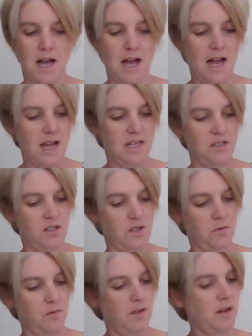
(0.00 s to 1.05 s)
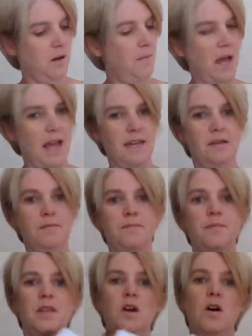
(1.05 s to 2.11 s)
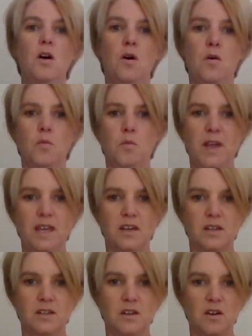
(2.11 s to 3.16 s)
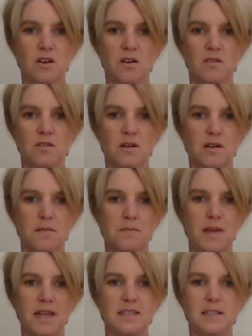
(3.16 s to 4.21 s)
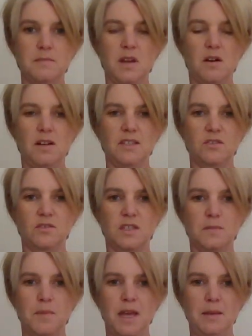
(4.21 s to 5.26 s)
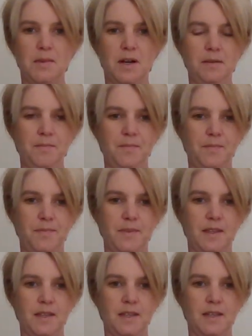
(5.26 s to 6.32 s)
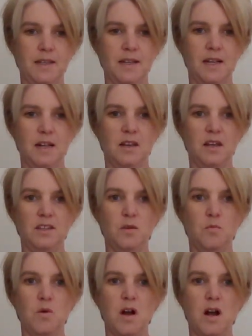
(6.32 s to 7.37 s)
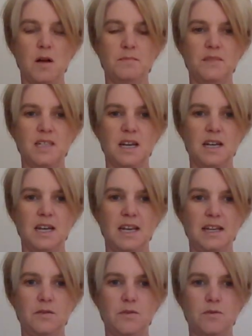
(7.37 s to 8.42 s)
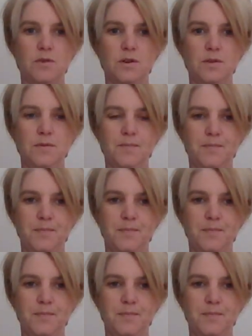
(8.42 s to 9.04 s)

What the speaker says: and with our pen, we could make some lines on some paper, like the worm tunneling through,